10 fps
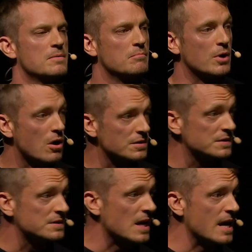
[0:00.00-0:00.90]
But our
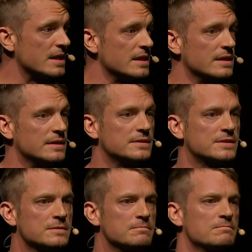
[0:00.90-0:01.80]
society
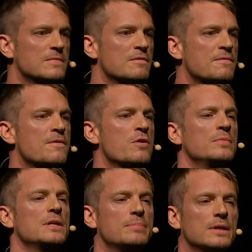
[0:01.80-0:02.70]
is
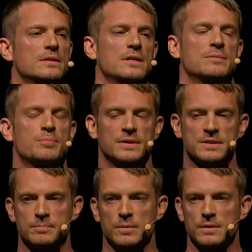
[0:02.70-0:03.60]
firmly built on the
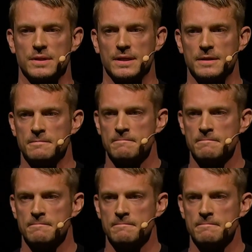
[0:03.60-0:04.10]
principle that